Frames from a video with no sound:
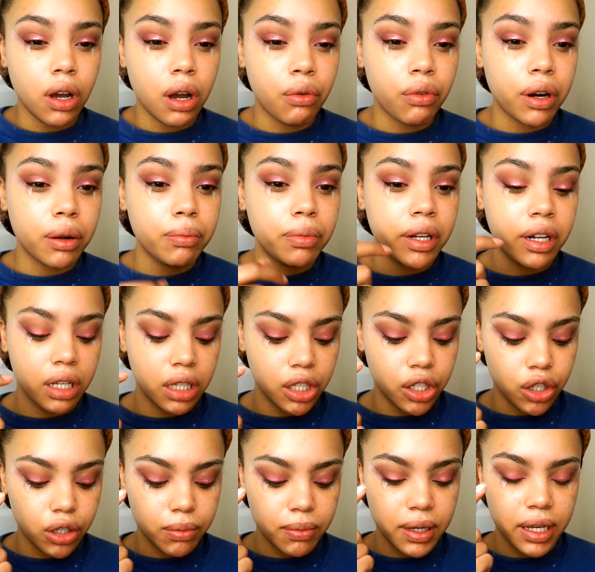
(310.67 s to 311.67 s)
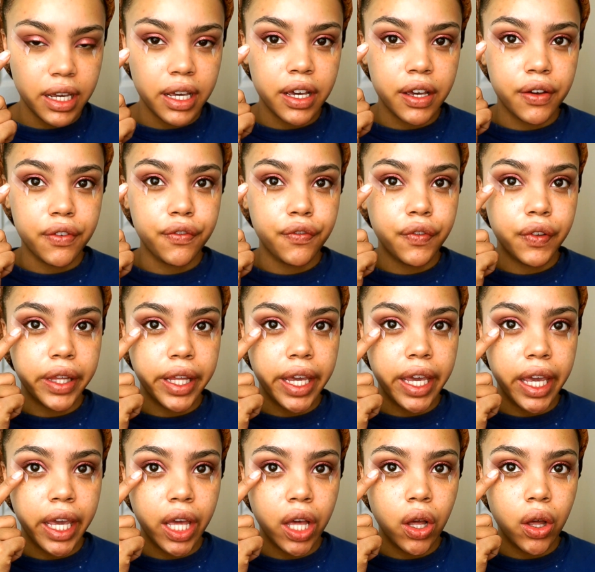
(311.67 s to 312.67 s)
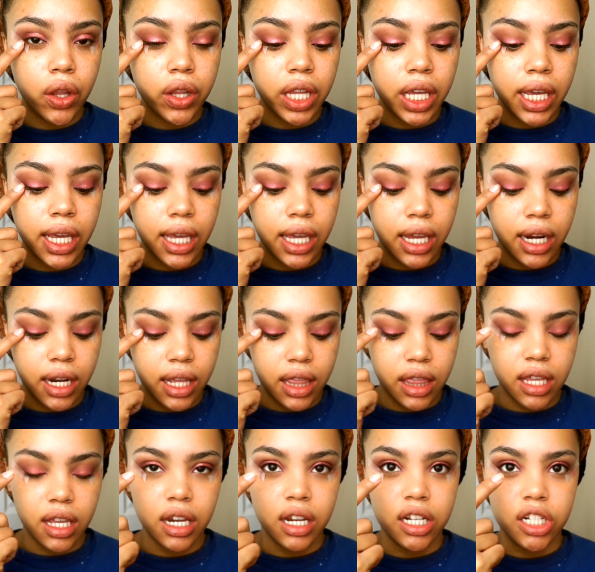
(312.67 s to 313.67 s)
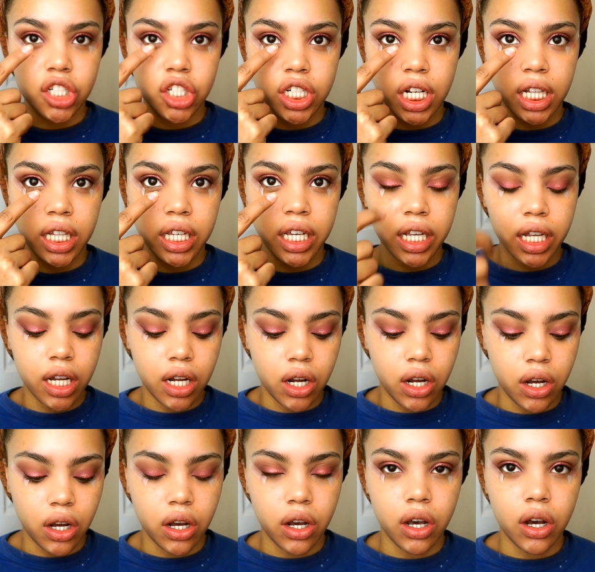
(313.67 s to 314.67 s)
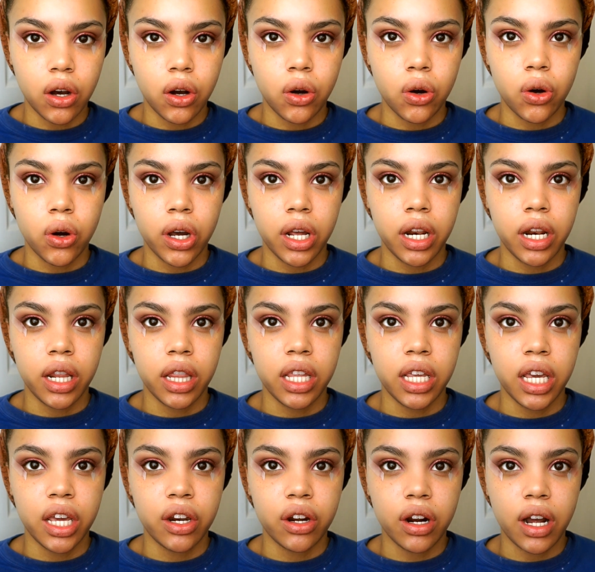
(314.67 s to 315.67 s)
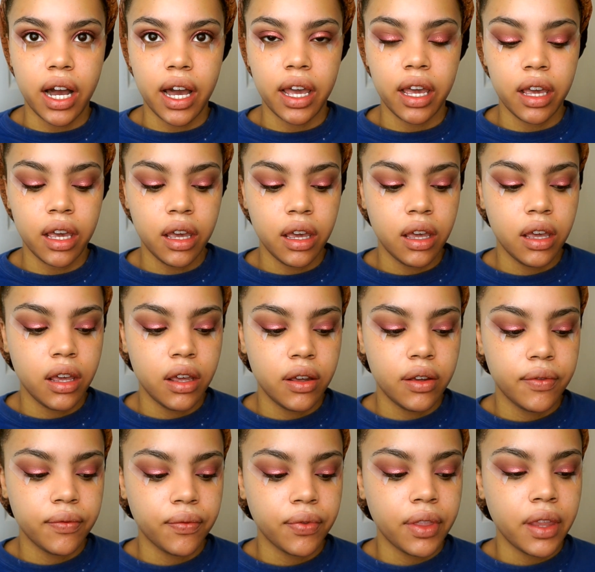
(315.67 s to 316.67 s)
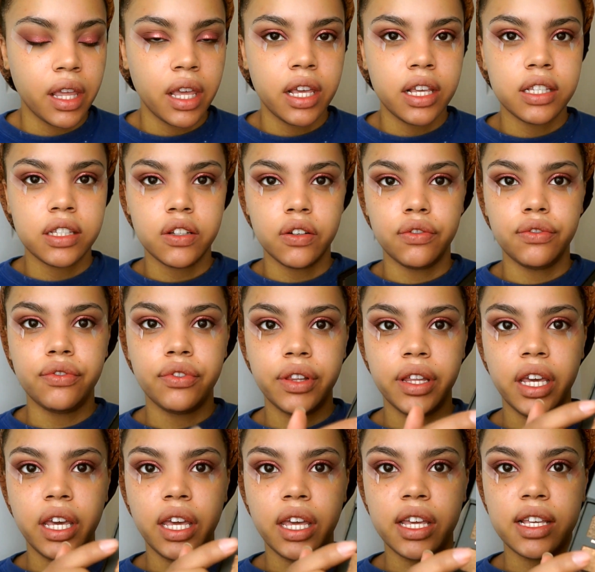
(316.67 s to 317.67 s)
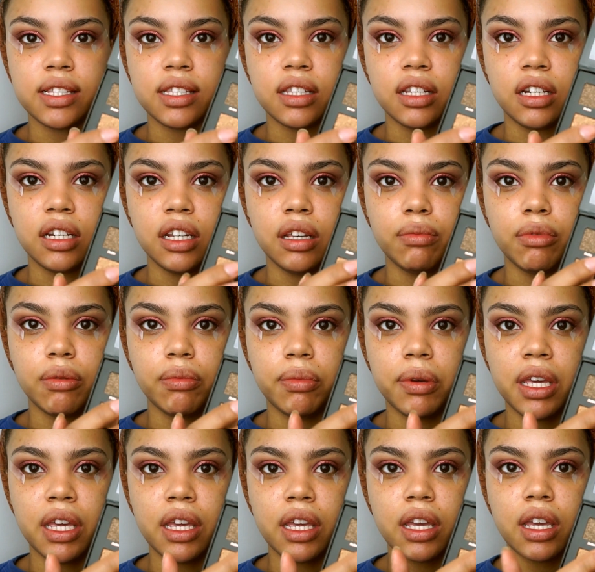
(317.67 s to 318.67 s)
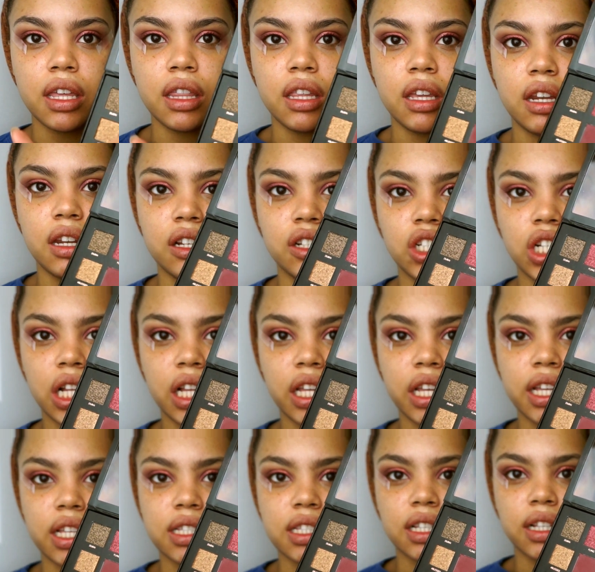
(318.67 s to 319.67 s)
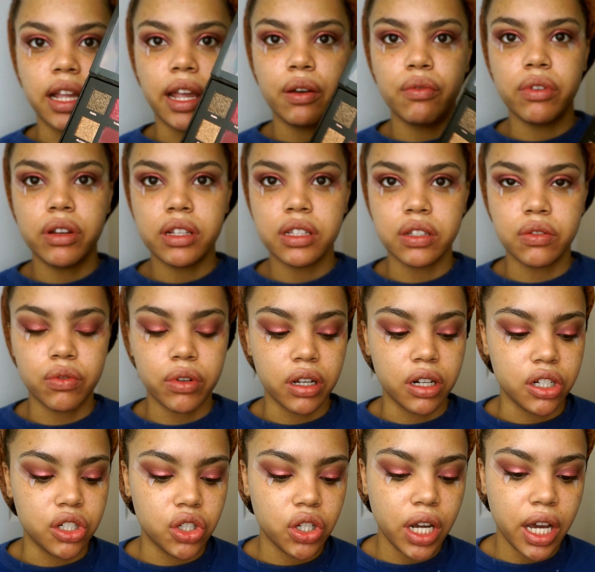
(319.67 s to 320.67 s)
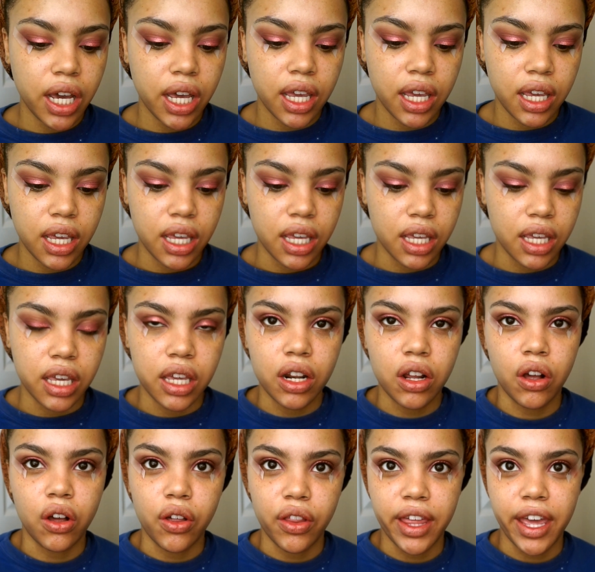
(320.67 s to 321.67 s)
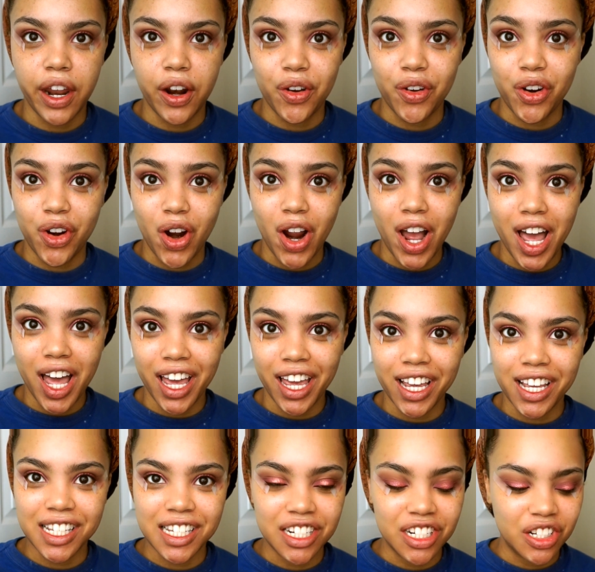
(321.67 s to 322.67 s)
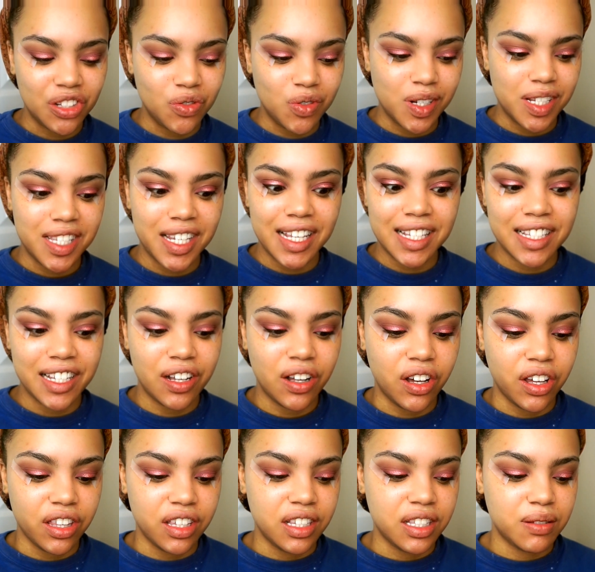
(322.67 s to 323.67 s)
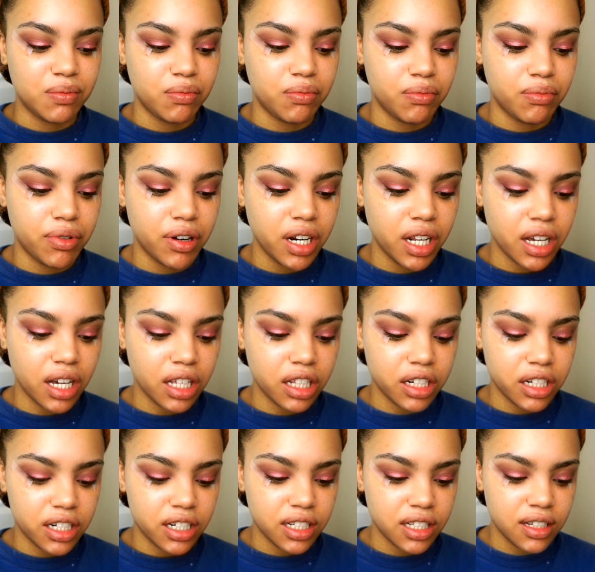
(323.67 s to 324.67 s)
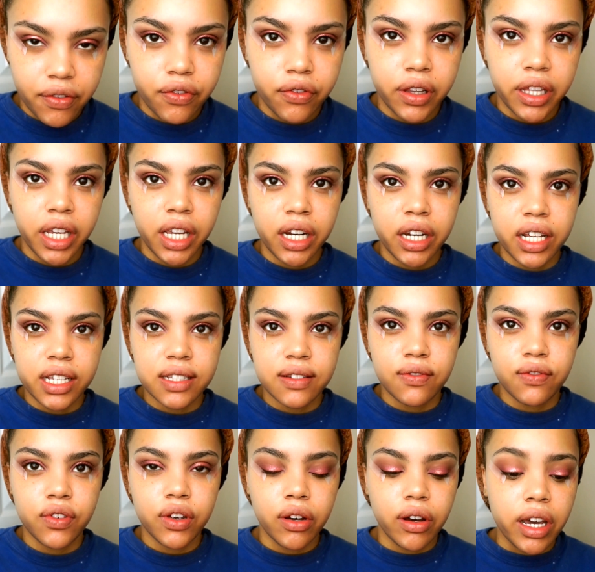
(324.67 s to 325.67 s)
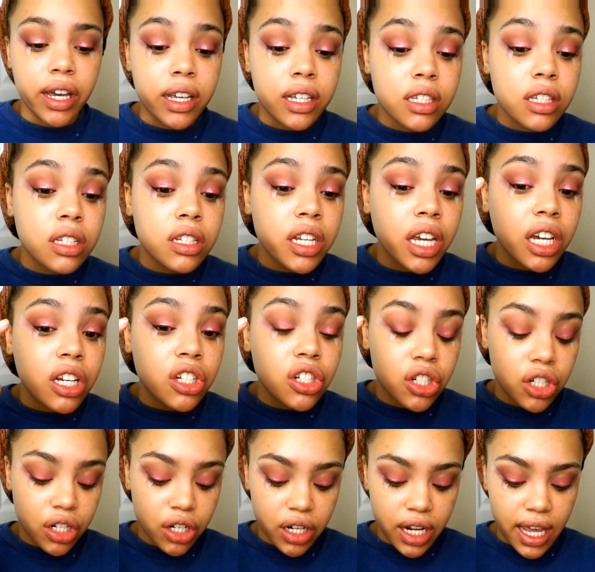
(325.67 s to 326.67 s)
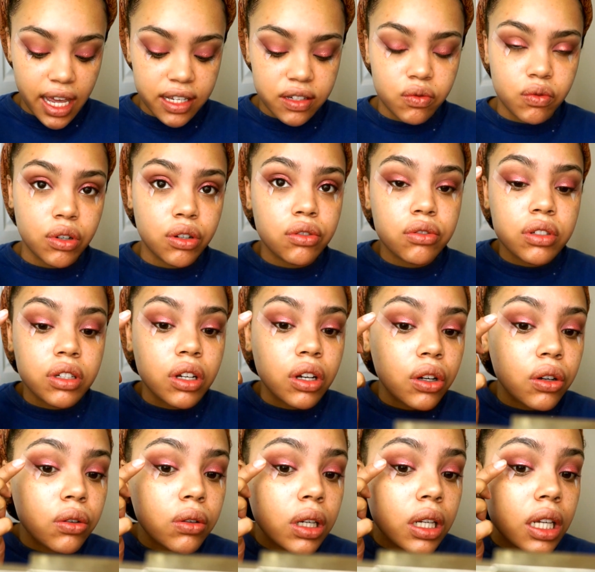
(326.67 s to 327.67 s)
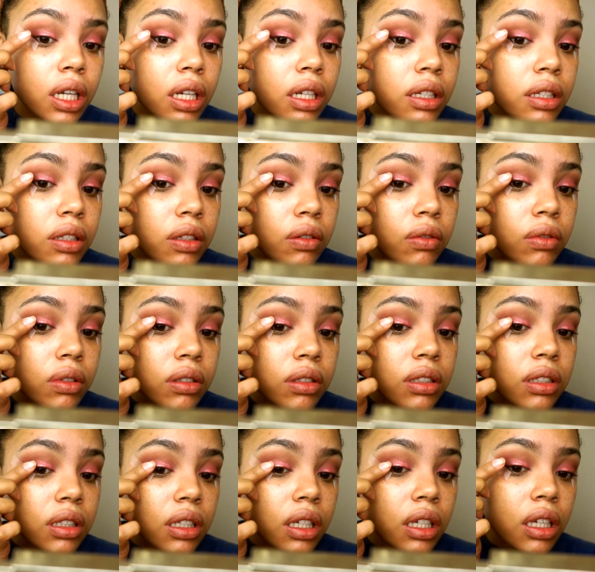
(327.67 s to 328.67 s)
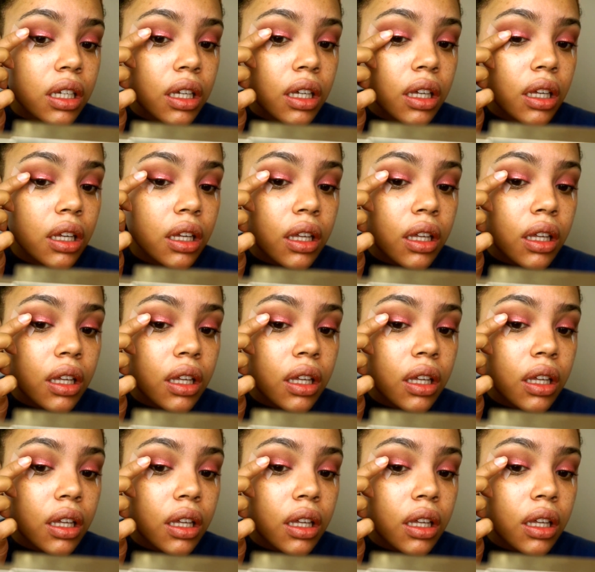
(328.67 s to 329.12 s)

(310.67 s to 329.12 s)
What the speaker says: I want to put a little bit of fling on the end and then angelic on the inner eye. So fling is the deeper pink and then angelic is the light one. So we're going to try and get all that on our eye because I just want to test out all these pretty colors. Fling doesn't feel as textured as rose gold did, so we'll see.